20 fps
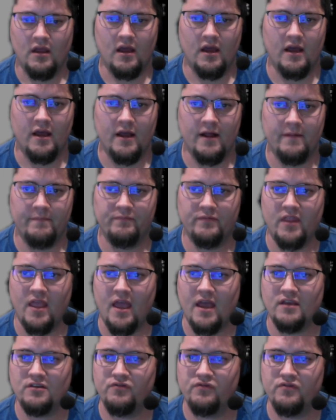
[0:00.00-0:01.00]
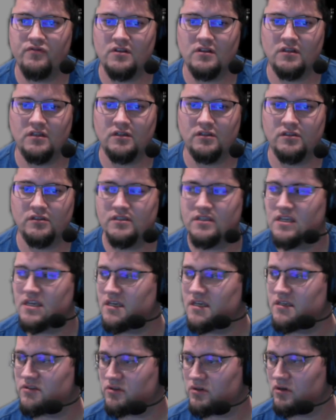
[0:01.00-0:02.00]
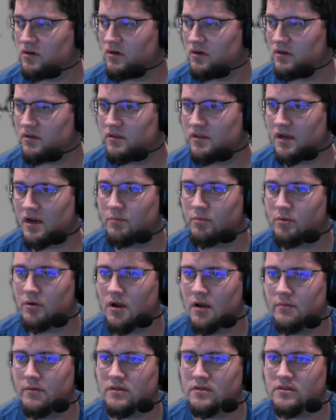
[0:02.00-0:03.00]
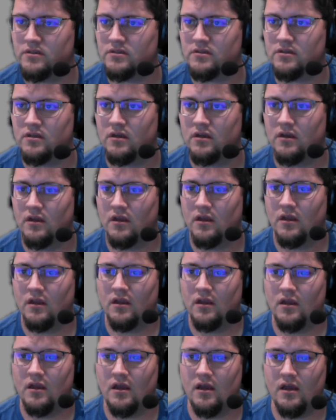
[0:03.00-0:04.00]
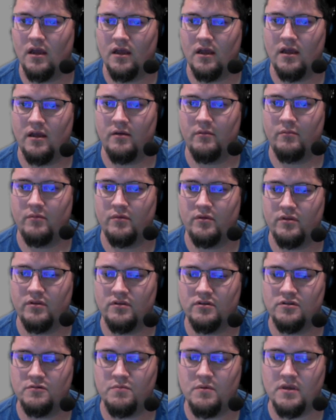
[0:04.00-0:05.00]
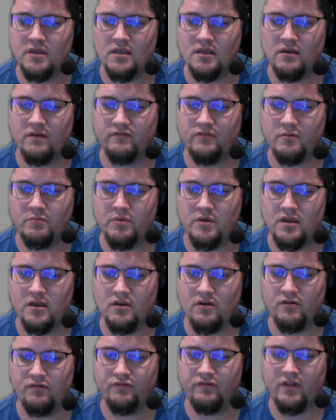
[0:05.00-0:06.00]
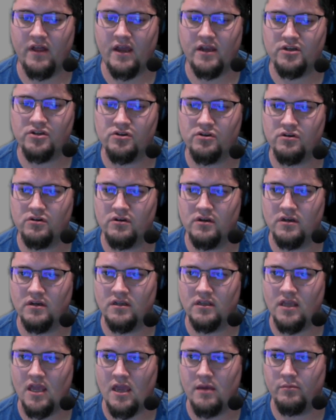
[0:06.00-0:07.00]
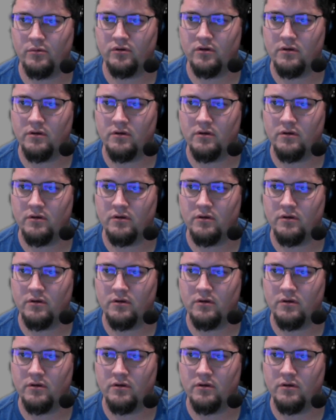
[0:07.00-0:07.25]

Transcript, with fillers: Um, as for the little teaser that I promised, um, speaking of the Pico flasher and cable